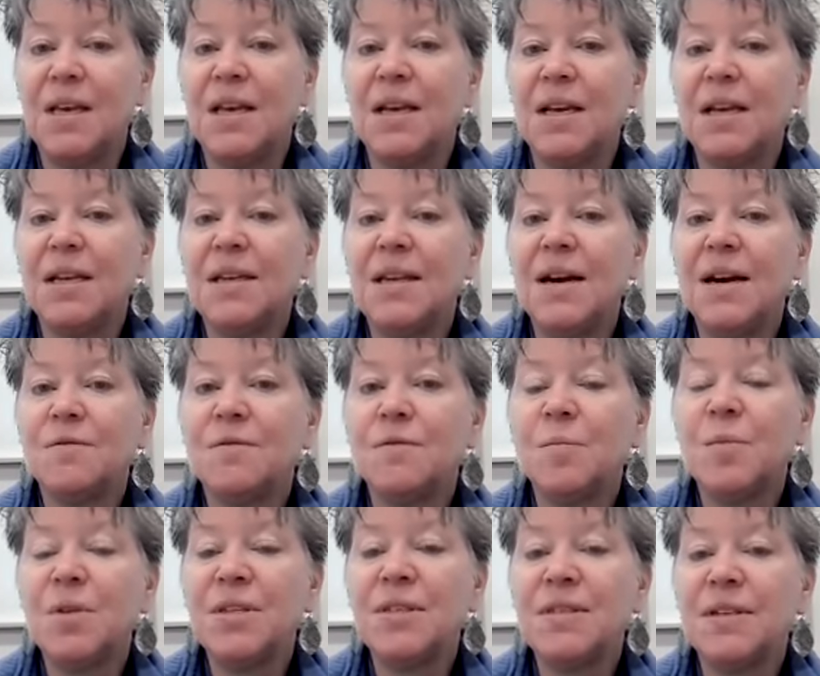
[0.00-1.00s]
And now from
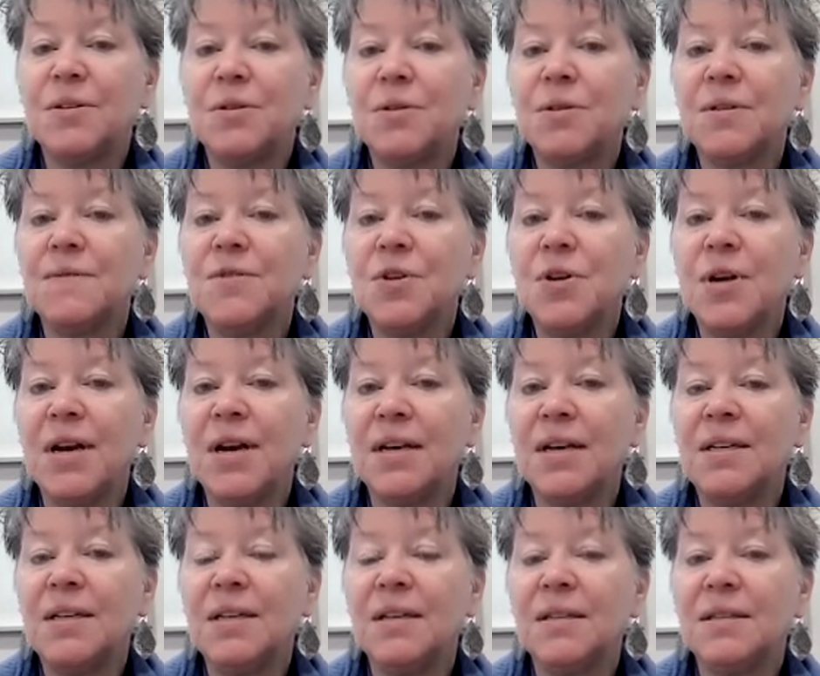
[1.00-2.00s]
the center of your
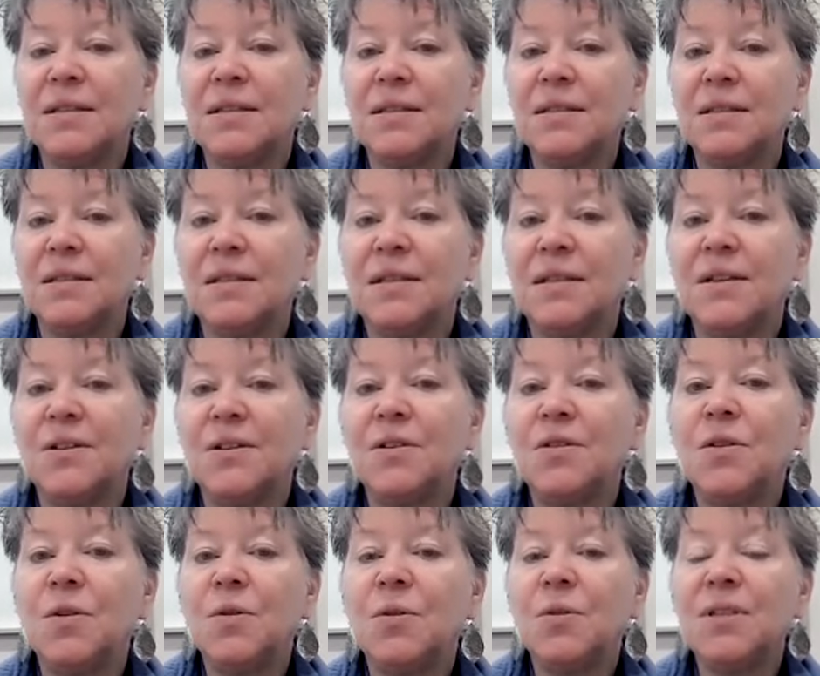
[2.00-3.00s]
head,
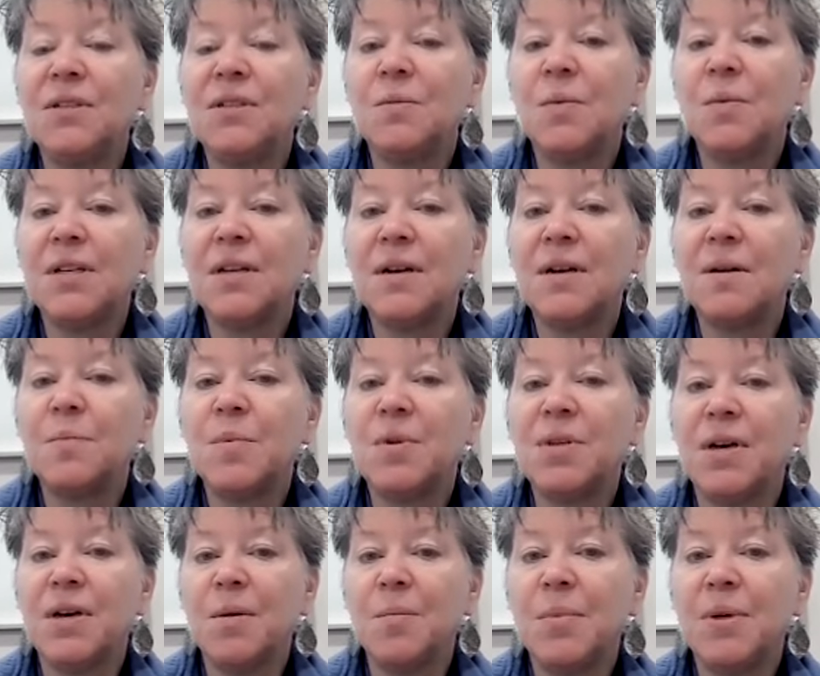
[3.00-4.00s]
notice what comes
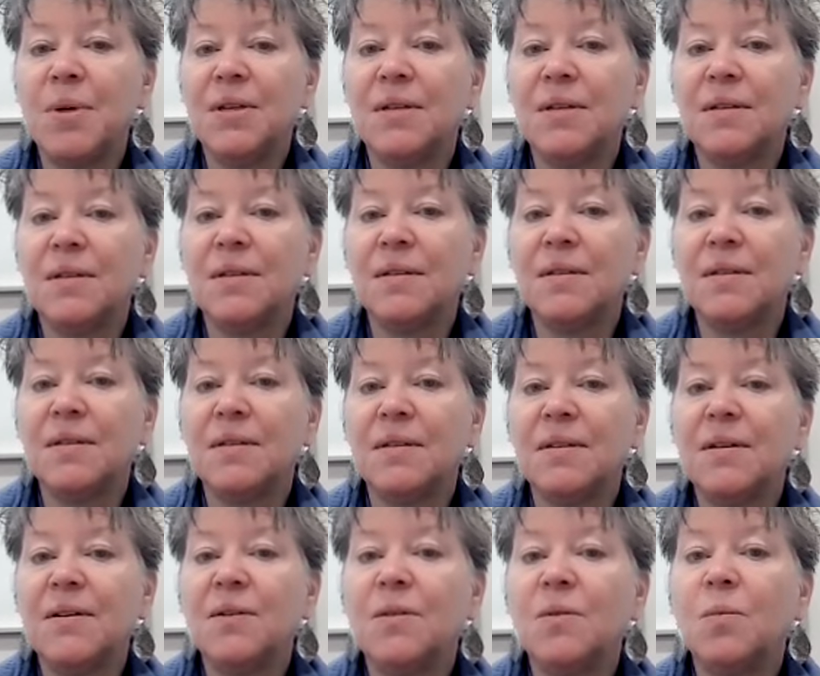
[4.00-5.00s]
up
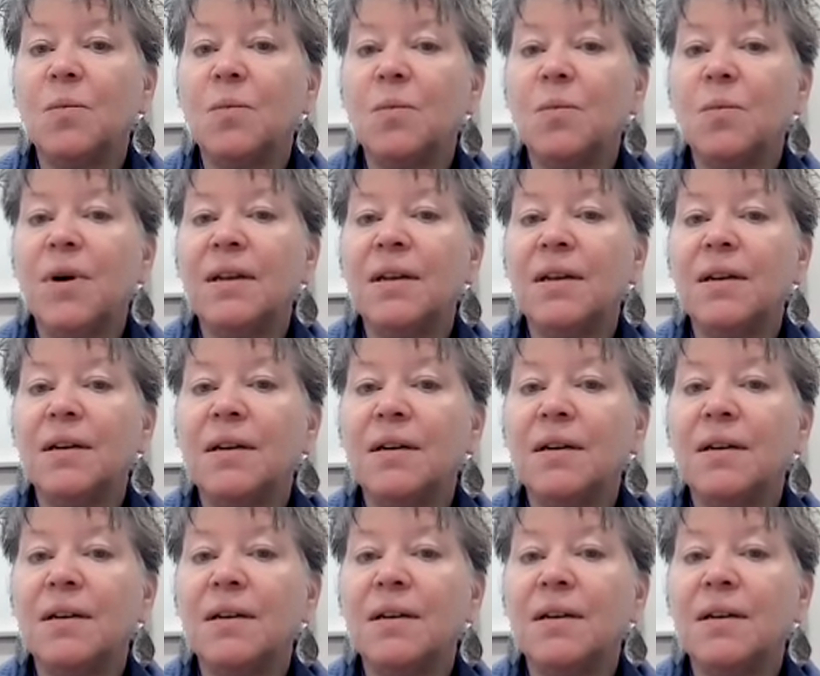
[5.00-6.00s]

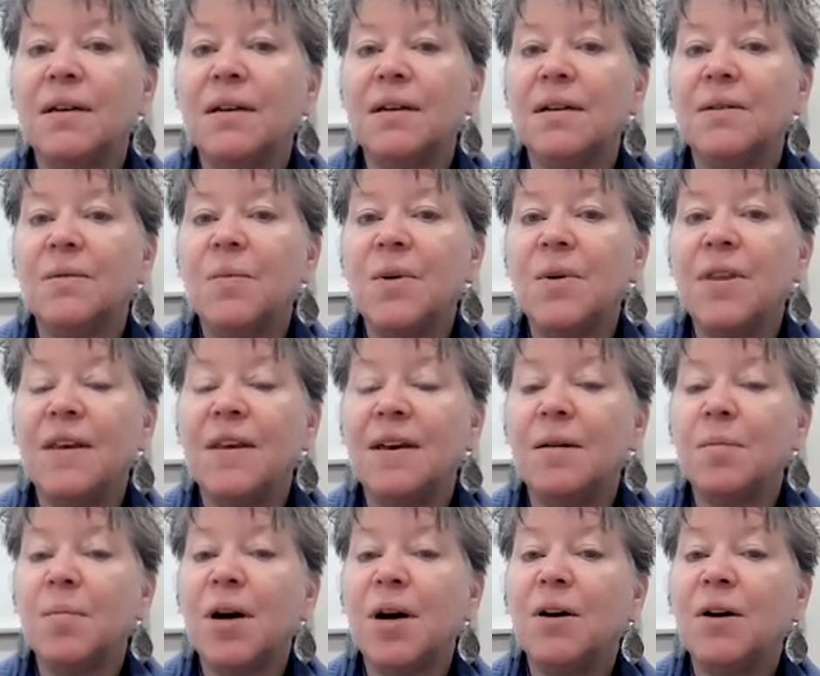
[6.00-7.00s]
when we think
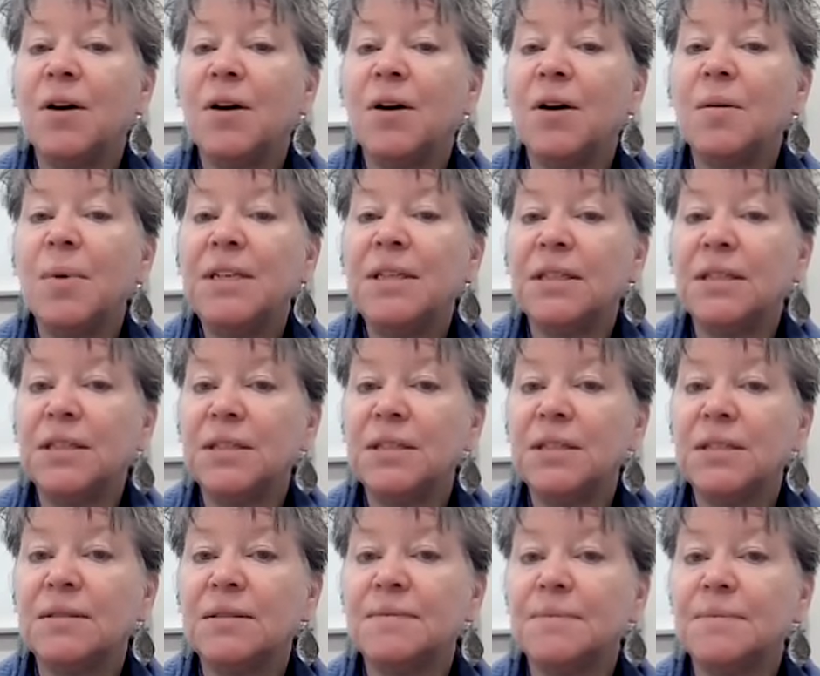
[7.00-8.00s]
about
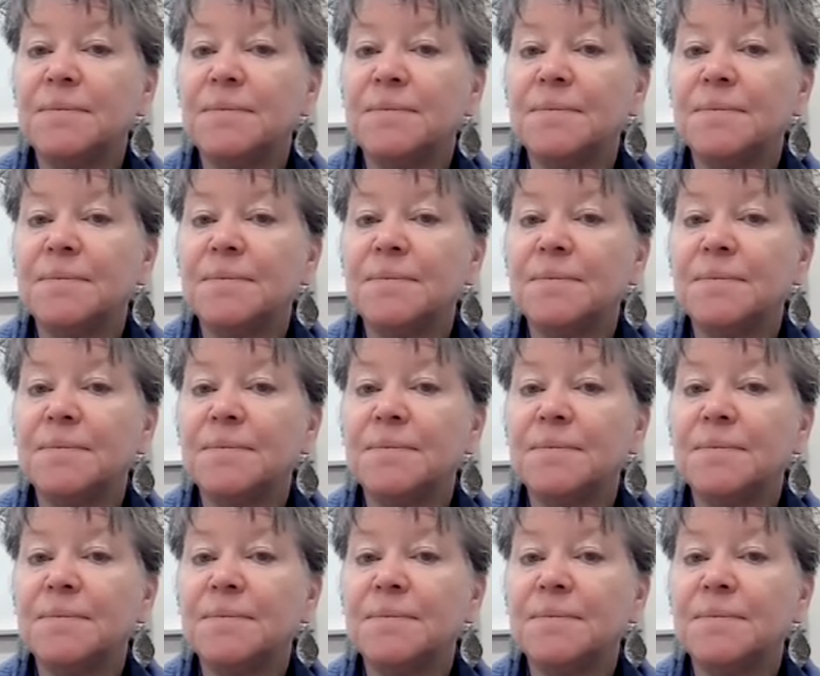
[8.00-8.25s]
abundance.